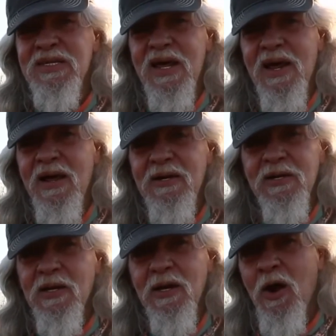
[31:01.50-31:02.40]
that,
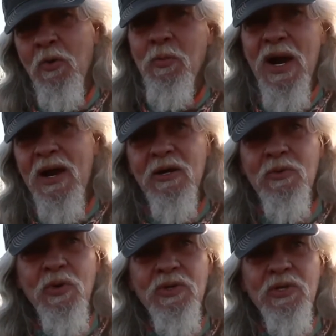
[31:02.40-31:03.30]
it don't matter
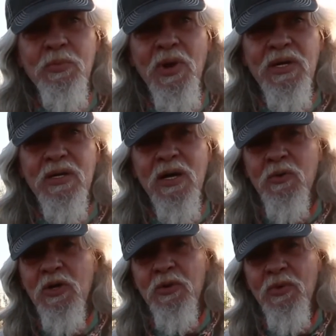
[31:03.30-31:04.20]
whether you play tug
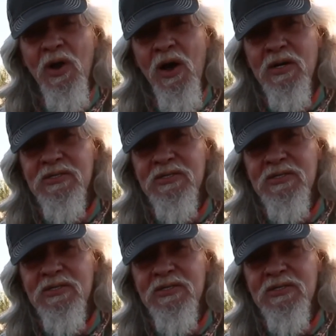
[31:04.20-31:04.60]
with them or not.